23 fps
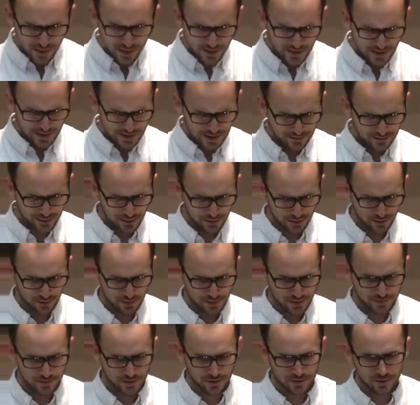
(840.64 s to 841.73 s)
then it gives you
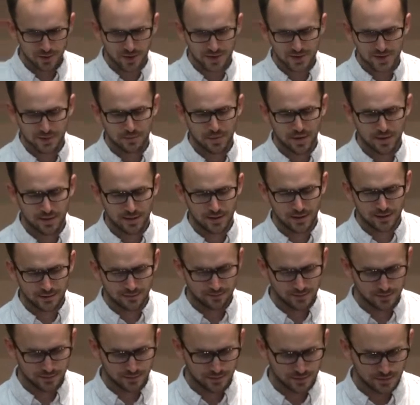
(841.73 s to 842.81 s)
rules for cross-compiling,
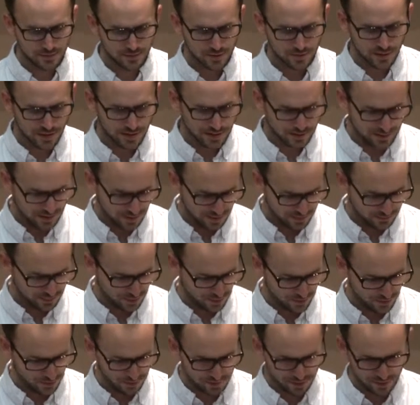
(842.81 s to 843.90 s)
for creating
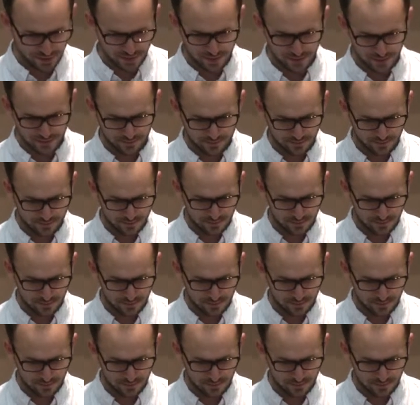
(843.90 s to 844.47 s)
bootloaders and